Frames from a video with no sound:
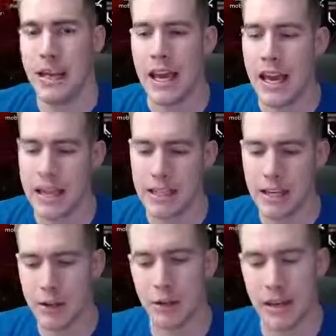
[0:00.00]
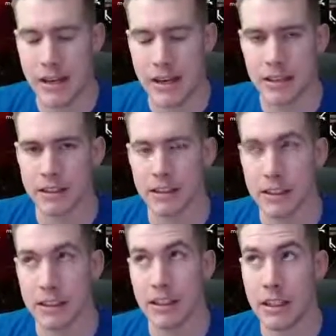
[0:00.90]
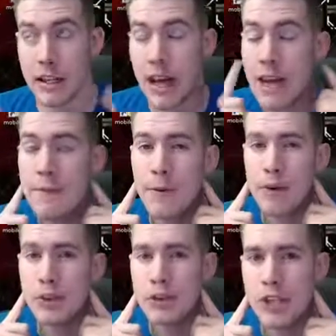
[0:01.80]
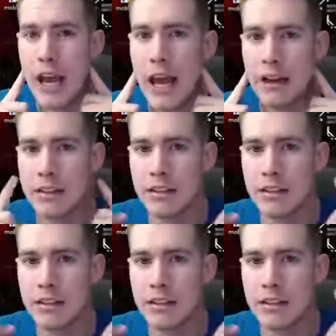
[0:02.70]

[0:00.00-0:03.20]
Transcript: not only a headphone jack